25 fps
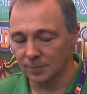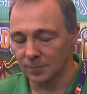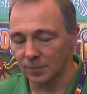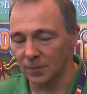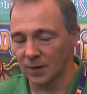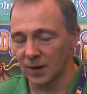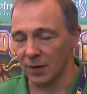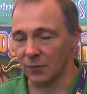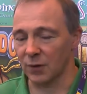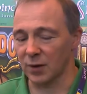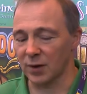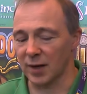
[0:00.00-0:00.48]

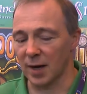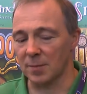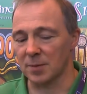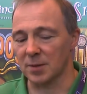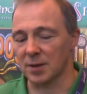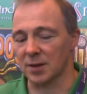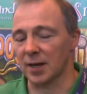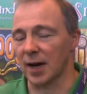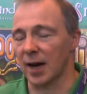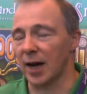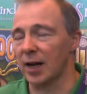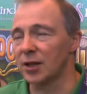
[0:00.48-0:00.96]
different types
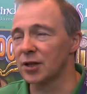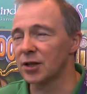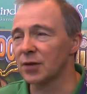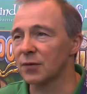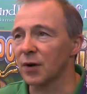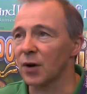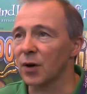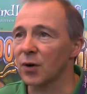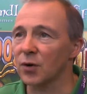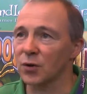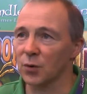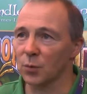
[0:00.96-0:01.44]
of tiles. You have
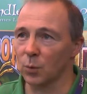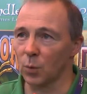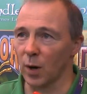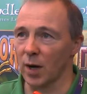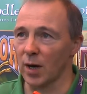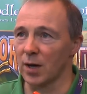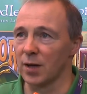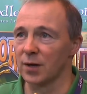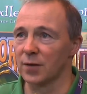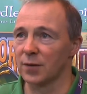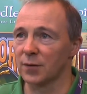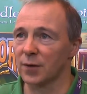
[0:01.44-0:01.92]
earth,
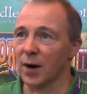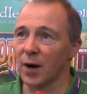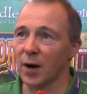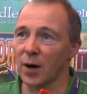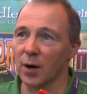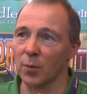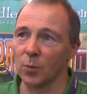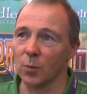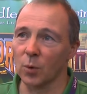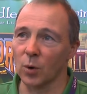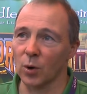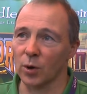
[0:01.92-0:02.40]
wind, fire
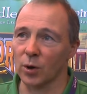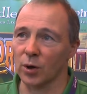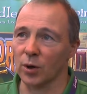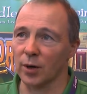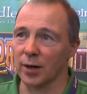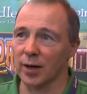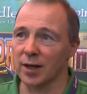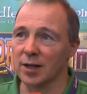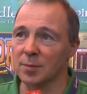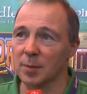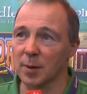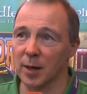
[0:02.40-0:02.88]
and water,
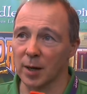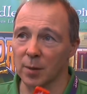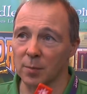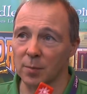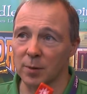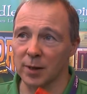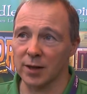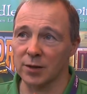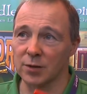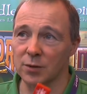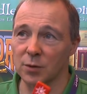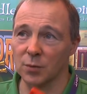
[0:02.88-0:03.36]
and each player
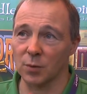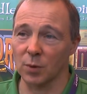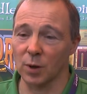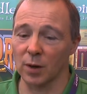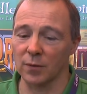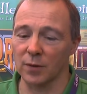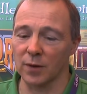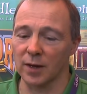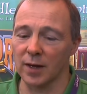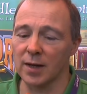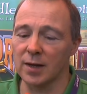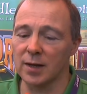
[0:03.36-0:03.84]
plays with one
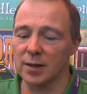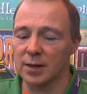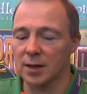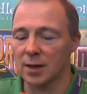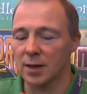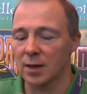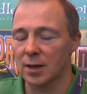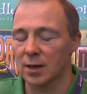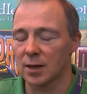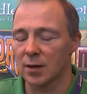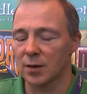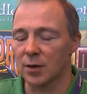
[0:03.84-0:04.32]
of these.
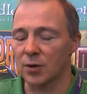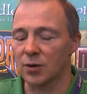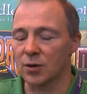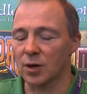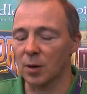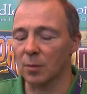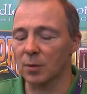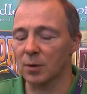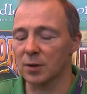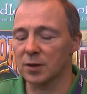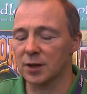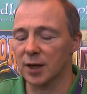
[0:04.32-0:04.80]
They're
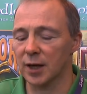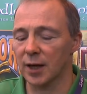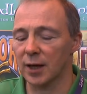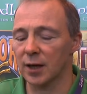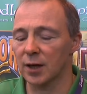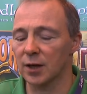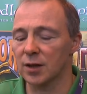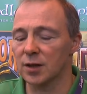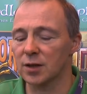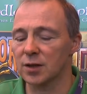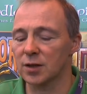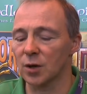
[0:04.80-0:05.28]

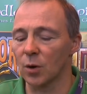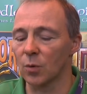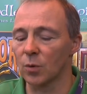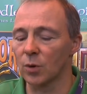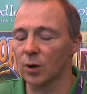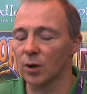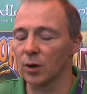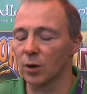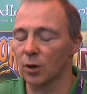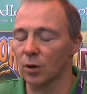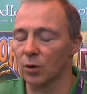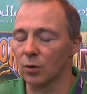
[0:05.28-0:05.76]
double-sided, stone
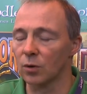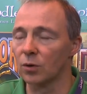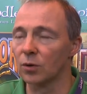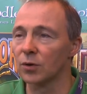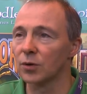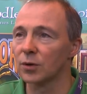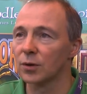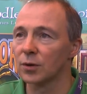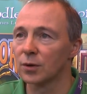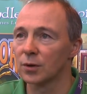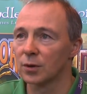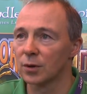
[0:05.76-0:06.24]
and gold.
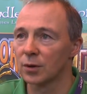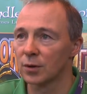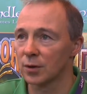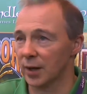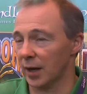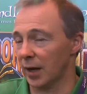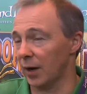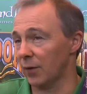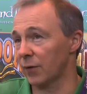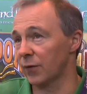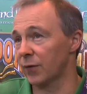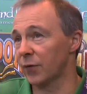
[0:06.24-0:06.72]

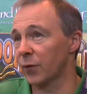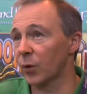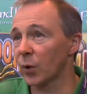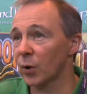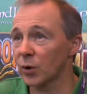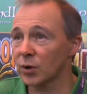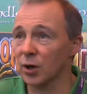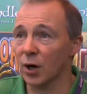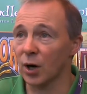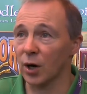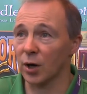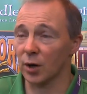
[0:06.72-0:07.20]
They have 4
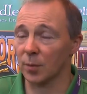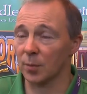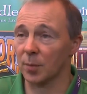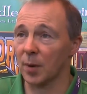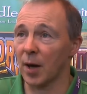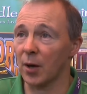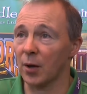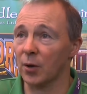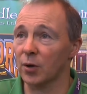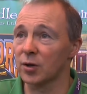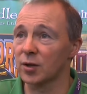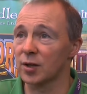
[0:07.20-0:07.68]
target
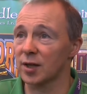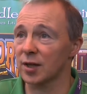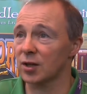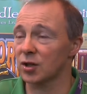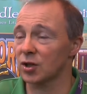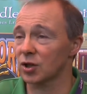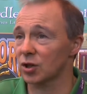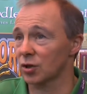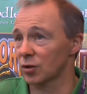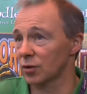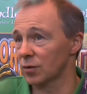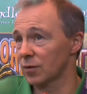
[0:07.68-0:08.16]
patterns
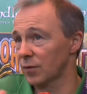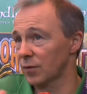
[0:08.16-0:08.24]
each